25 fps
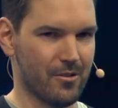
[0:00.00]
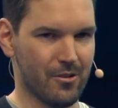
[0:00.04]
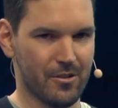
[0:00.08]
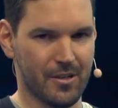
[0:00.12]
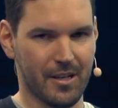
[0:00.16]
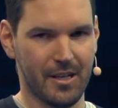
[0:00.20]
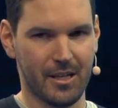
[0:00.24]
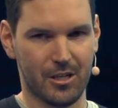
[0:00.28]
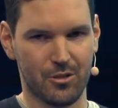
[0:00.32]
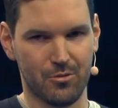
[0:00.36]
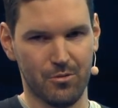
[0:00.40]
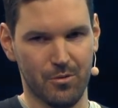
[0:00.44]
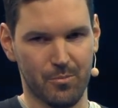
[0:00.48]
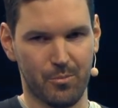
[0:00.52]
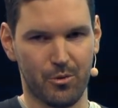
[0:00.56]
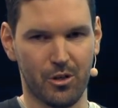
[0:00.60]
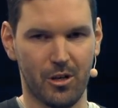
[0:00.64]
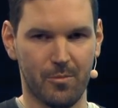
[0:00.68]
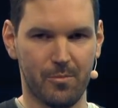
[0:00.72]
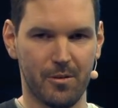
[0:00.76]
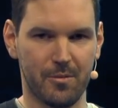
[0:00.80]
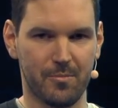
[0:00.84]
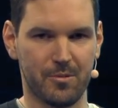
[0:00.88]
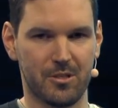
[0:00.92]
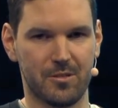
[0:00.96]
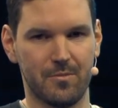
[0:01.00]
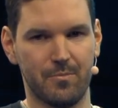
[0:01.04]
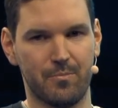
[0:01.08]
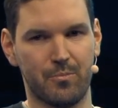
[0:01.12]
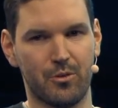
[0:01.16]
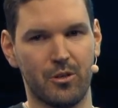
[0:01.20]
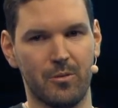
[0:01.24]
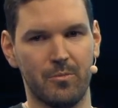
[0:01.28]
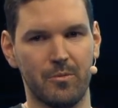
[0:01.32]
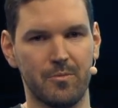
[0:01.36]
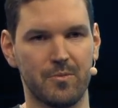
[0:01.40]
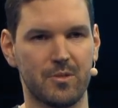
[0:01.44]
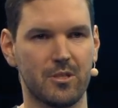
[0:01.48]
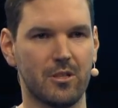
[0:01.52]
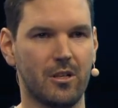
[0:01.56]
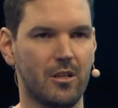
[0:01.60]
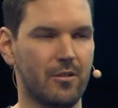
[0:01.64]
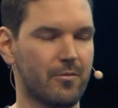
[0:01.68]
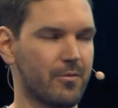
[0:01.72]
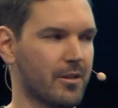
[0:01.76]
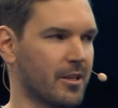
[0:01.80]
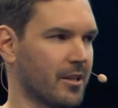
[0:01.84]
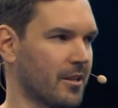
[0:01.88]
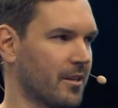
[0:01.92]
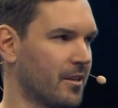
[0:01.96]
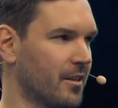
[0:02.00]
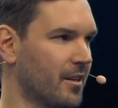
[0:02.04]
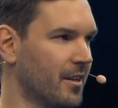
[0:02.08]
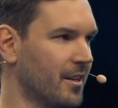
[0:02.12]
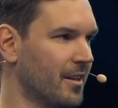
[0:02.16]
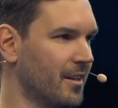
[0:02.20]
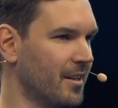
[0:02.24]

on actual problems, problem solving,